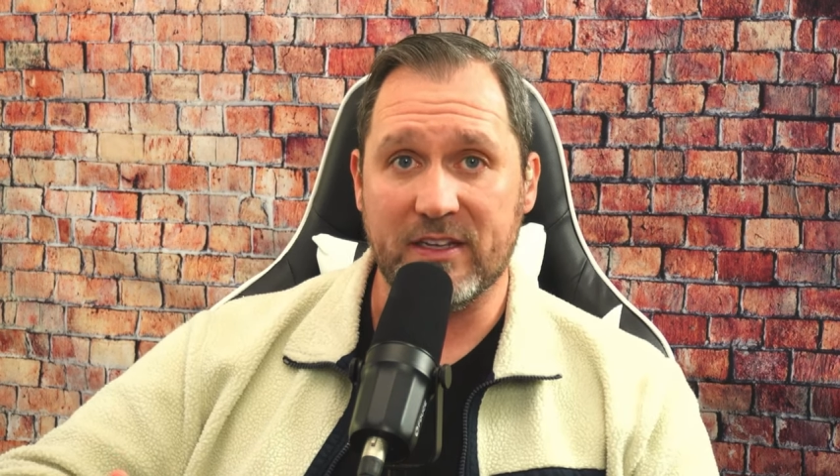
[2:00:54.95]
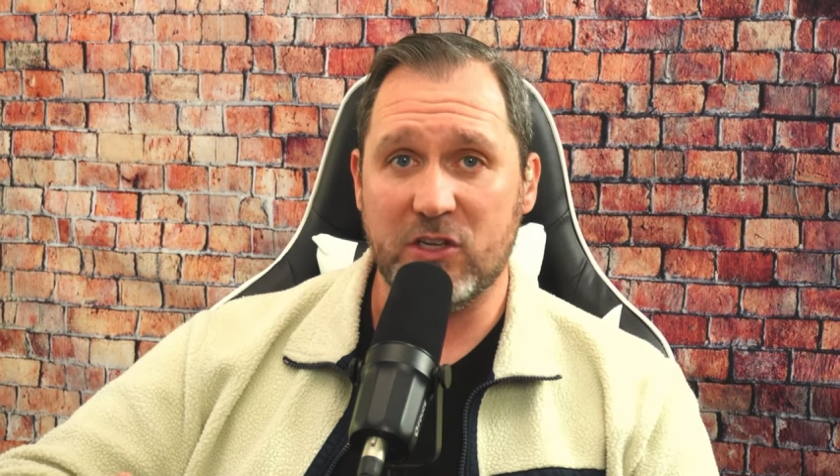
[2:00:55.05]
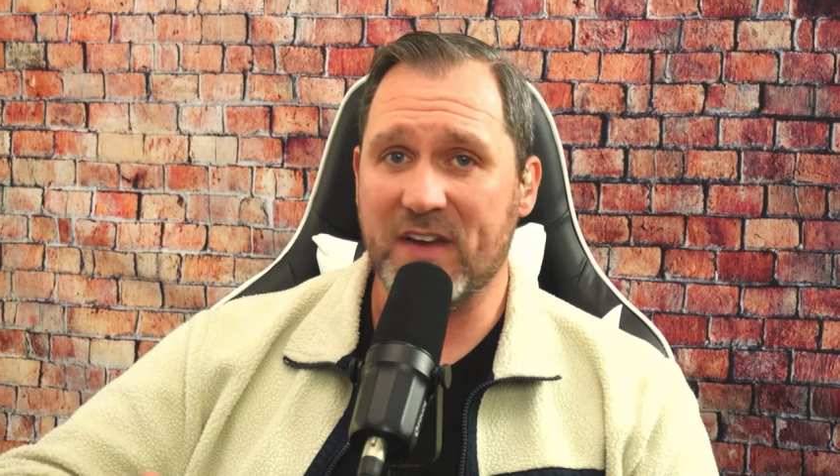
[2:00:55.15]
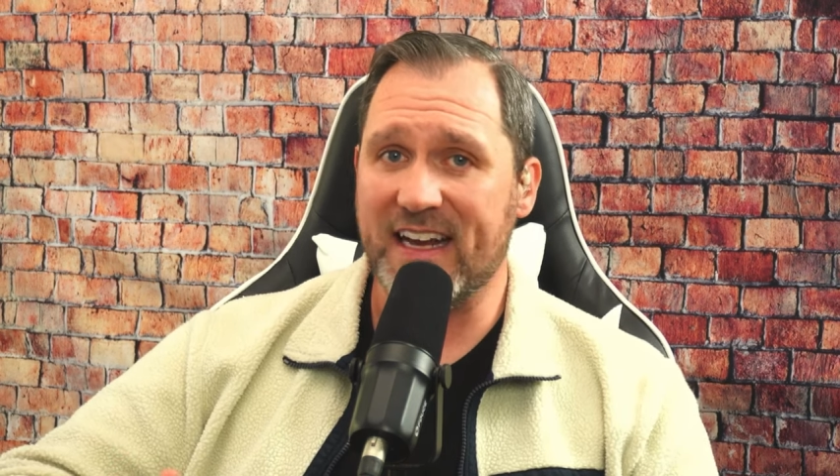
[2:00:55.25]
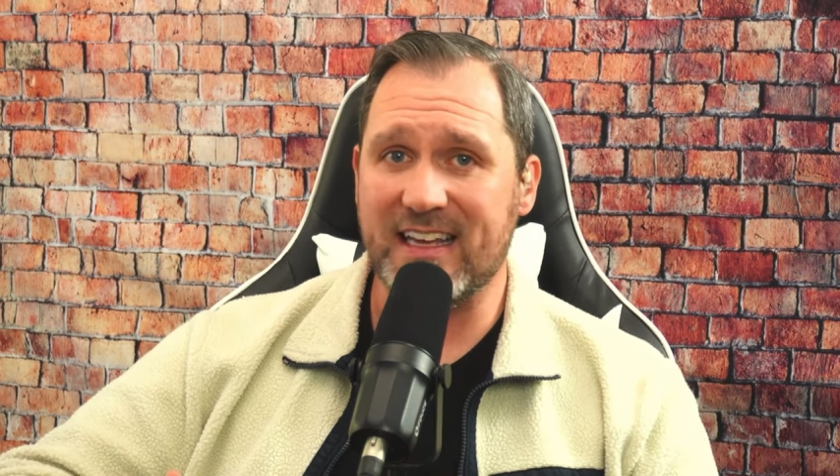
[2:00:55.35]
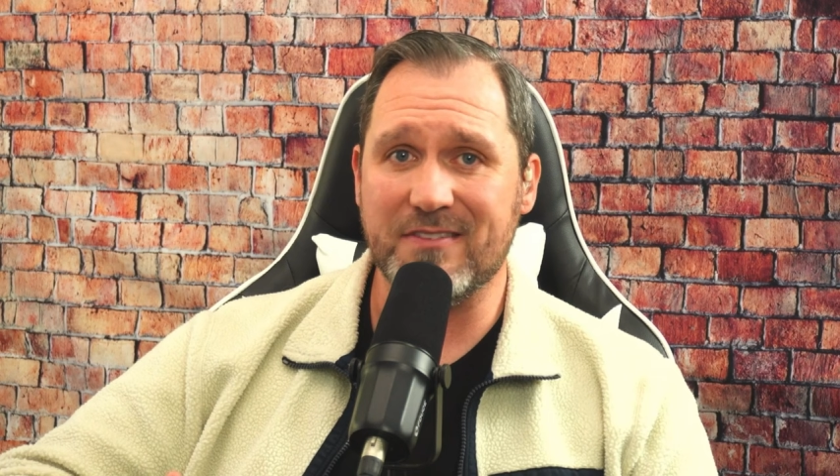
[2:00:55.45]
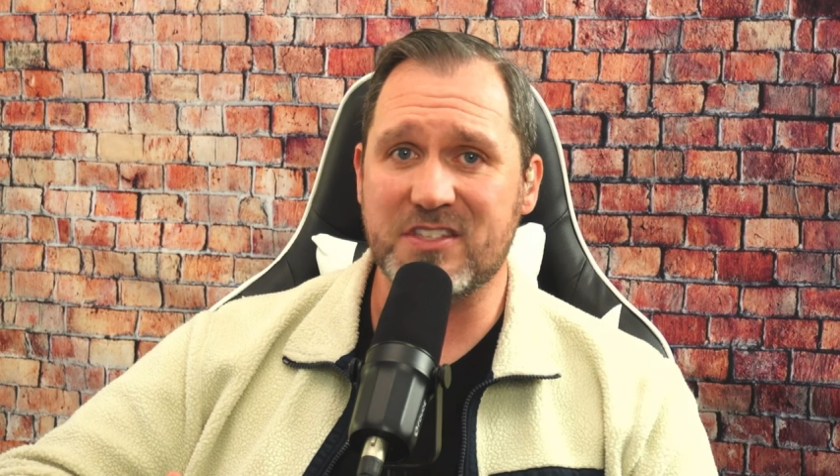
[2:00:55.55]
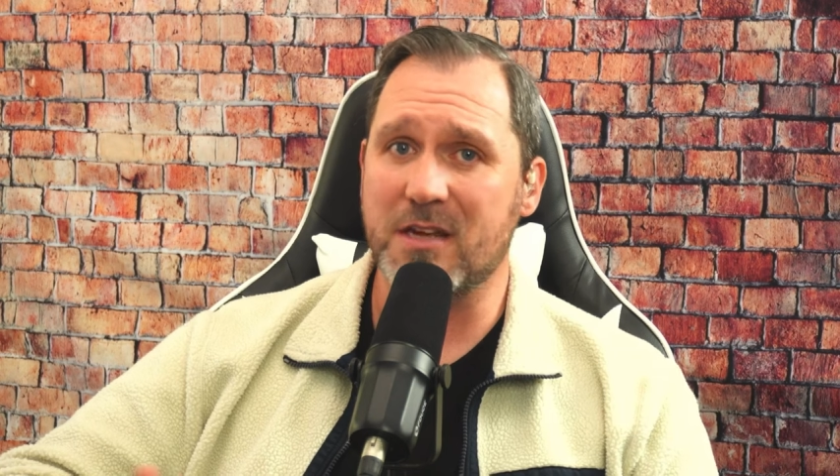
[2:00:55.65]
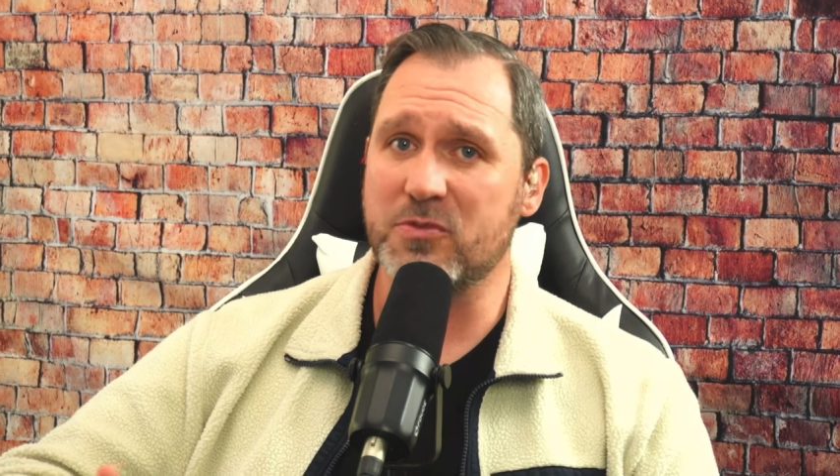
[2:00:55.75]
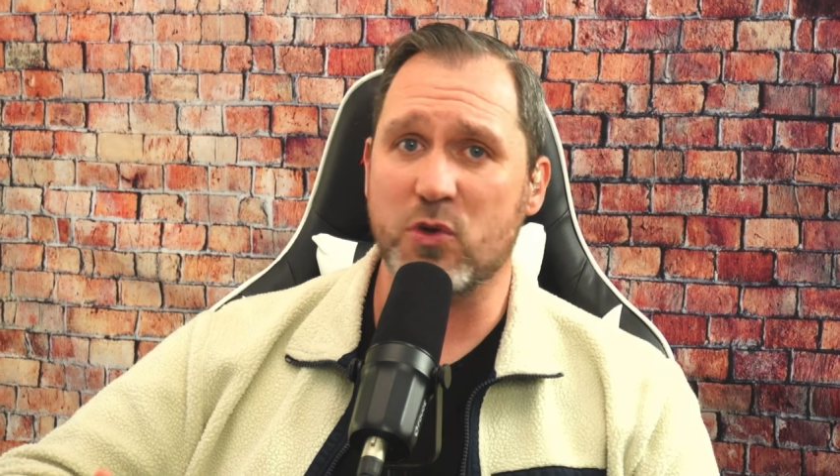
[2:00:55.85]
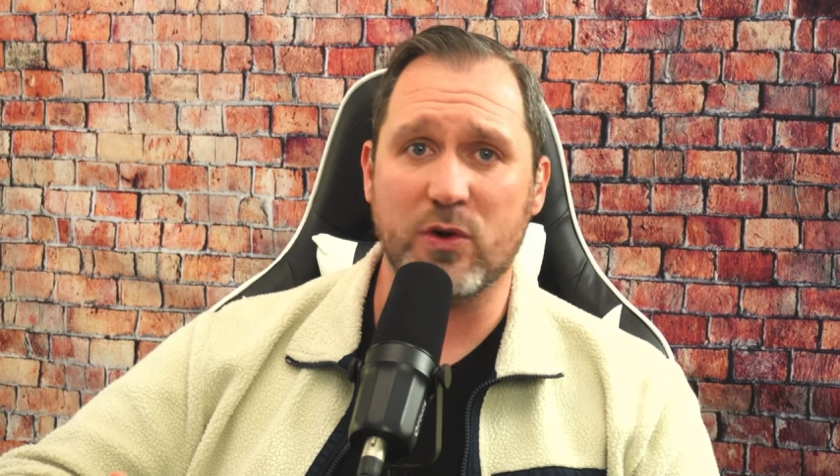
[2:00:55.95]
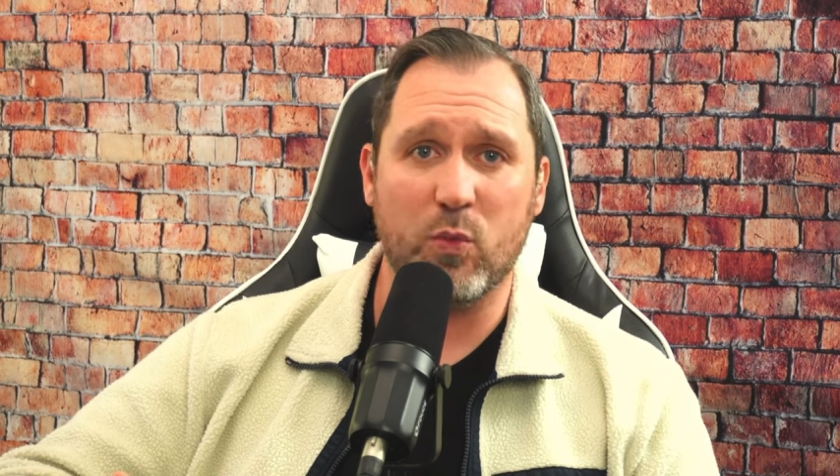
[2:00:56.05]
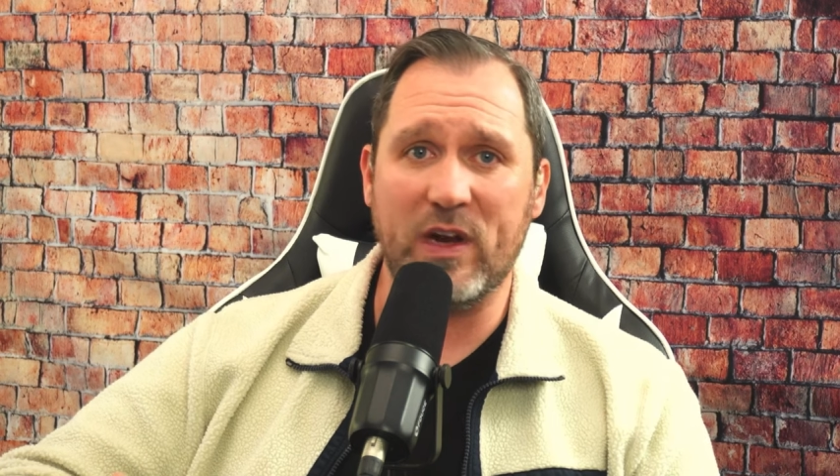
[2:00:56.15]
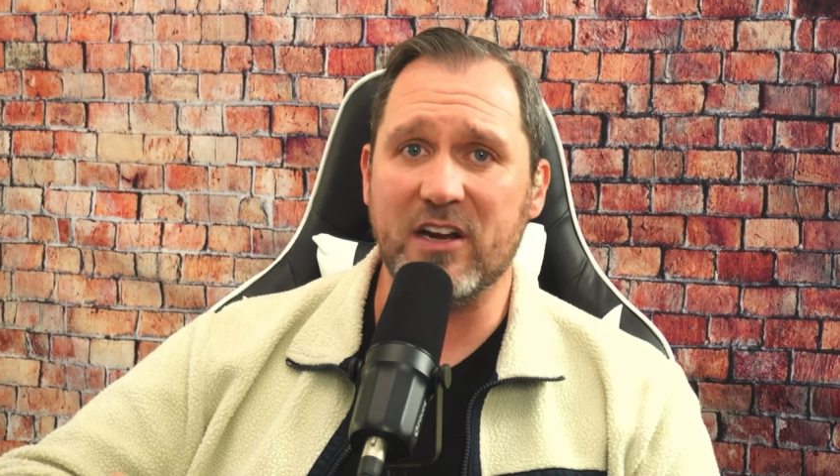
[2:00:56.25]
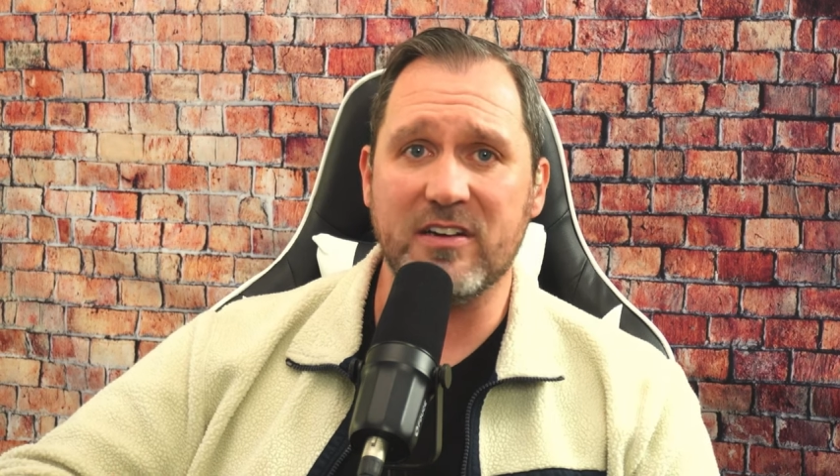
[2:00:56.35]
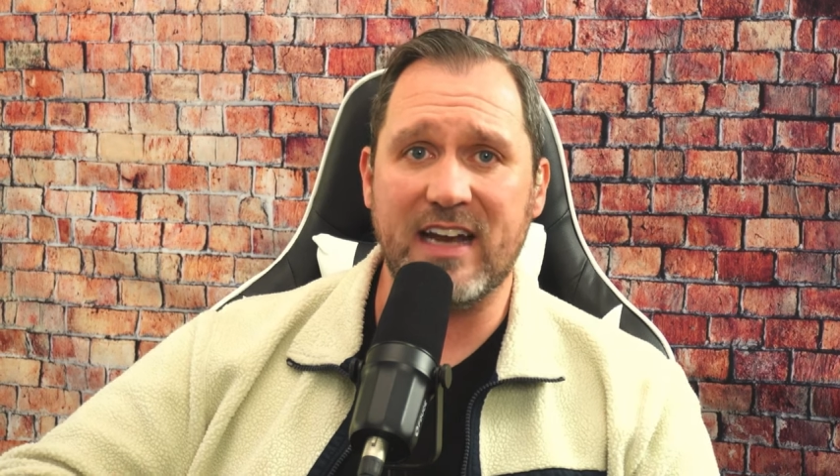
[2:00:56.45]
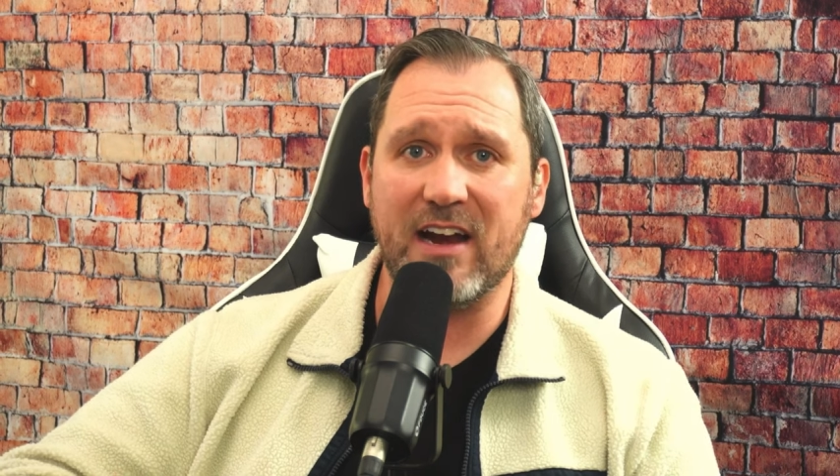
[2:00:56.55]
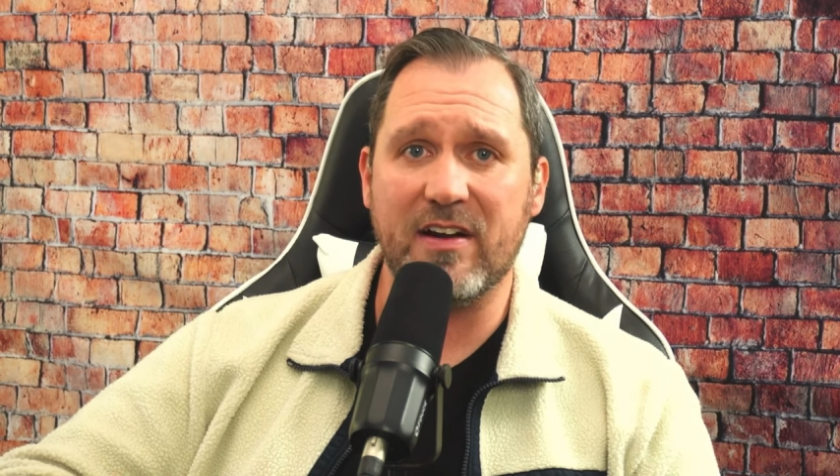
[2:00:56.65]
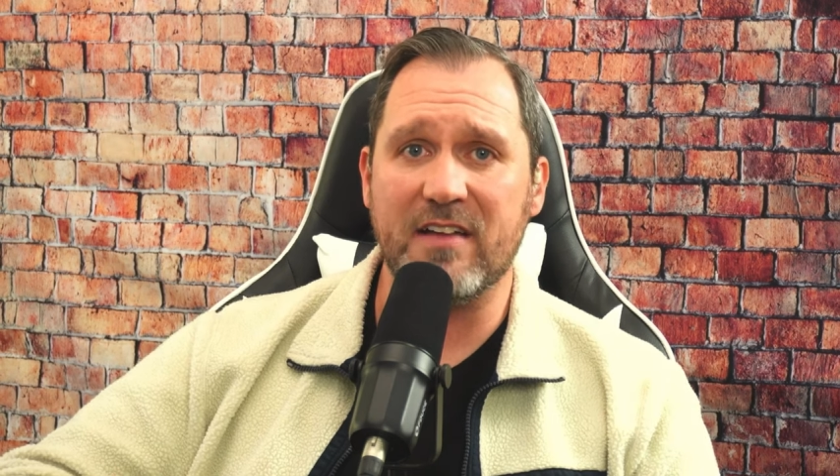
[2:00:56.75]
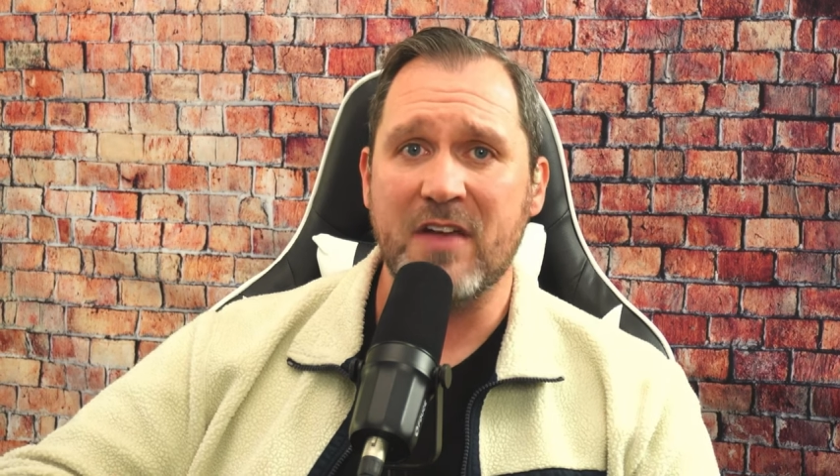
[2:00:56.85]
You got to give some sort of weird
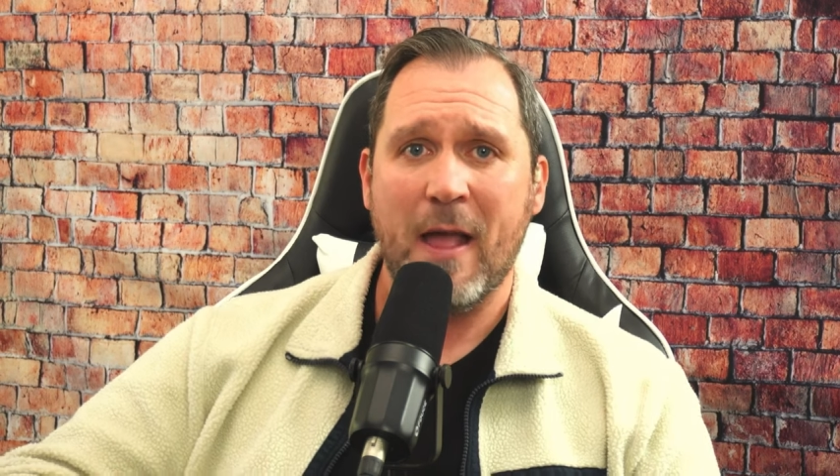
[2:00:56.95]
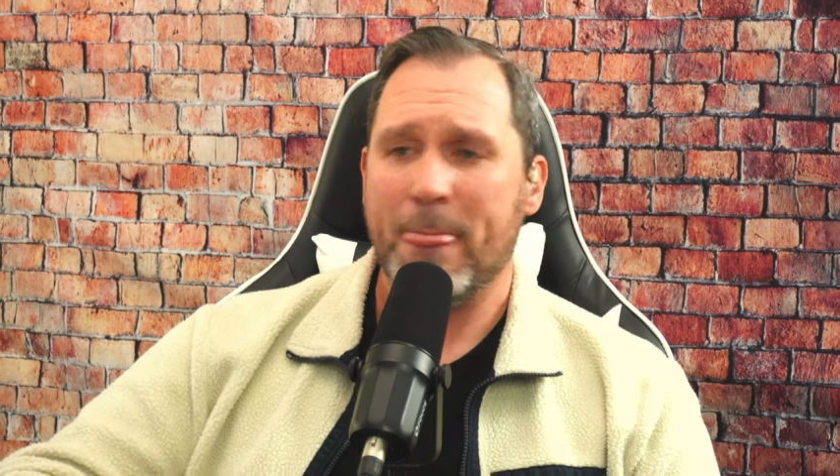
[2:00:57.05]
narrative